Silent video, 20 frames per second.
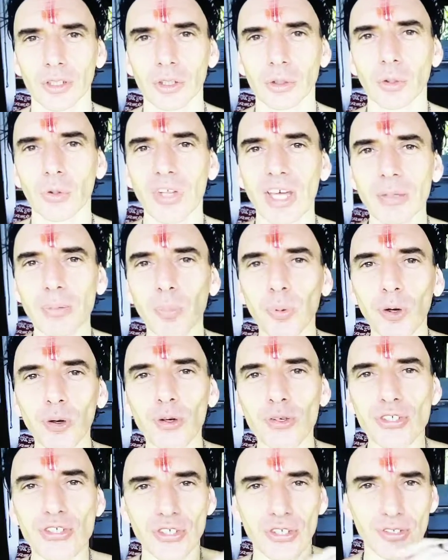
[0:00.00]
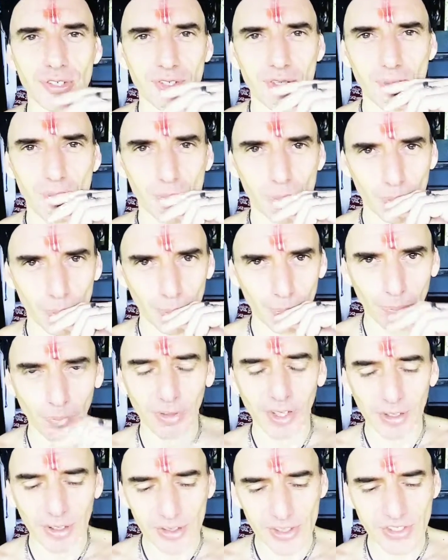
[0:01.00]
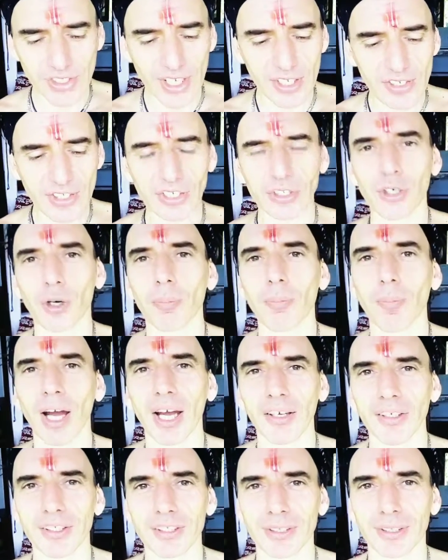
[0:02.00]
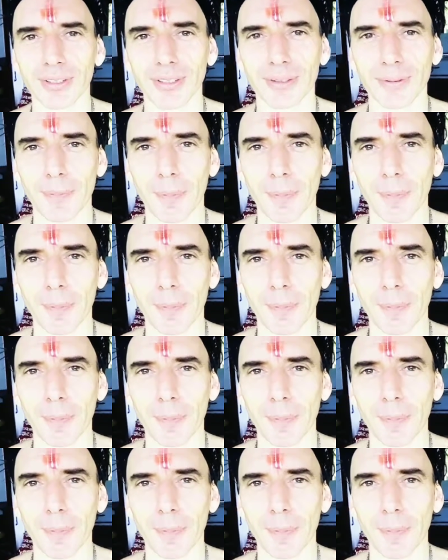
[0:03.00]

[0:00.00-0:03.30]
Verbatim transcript: you know, that person stays in your mind.